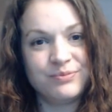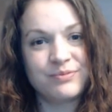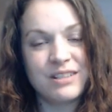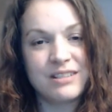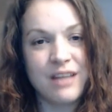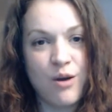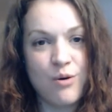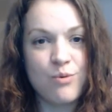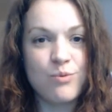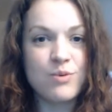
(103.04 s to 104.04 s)
is how
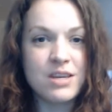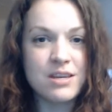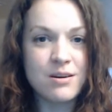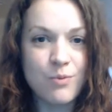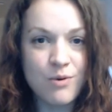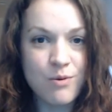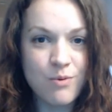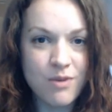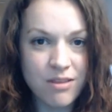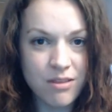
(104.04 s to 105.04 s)
we work with
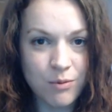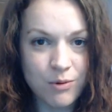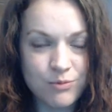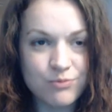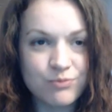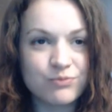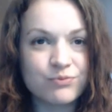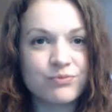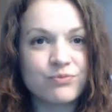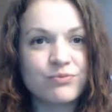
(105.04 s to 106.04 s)
the moon.
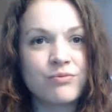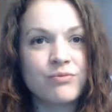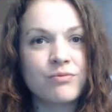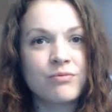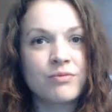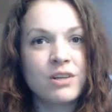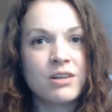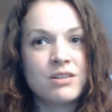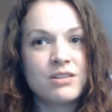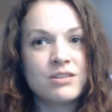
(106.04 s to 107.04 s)

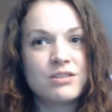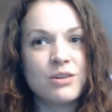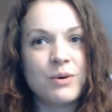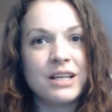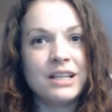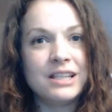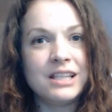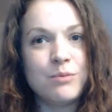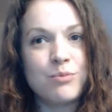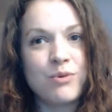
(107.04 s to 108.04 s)
So in
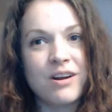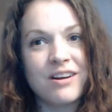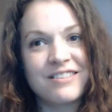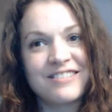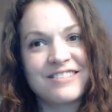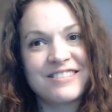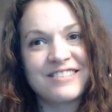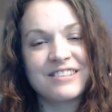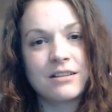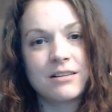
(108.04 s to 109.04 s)
Libra,
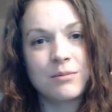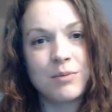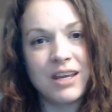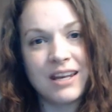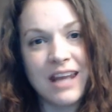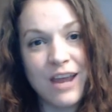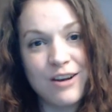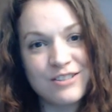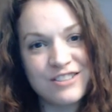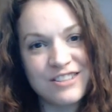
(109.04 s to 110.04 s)
being an air
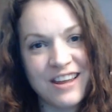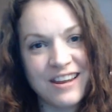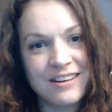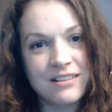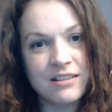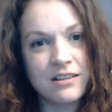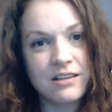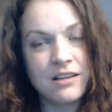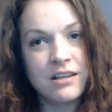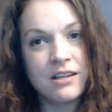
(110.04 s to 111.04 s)
sign
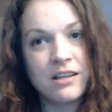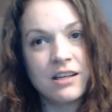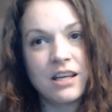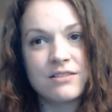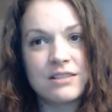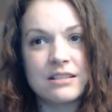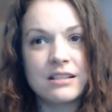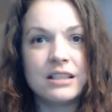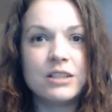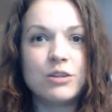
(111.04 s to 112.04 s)
gives us a
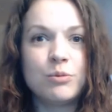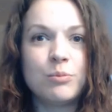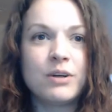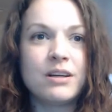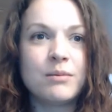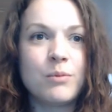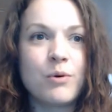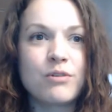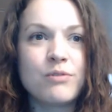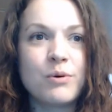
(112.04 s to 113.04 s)
little bit more
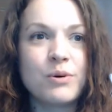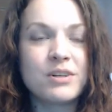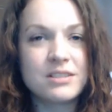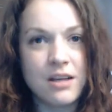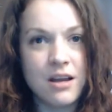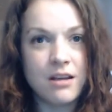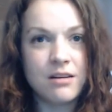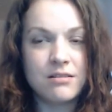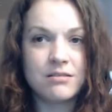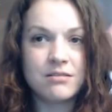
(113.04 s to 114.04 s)
focus
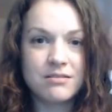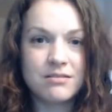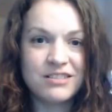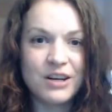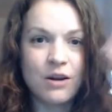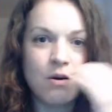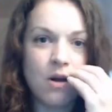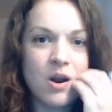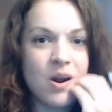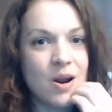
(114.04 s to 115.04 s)
on,
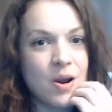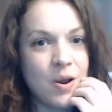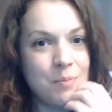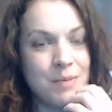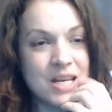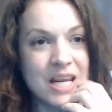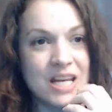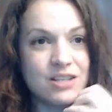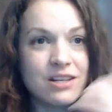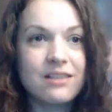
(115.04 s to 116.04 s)
our
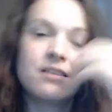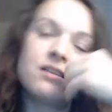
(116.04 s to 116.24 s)
mentation.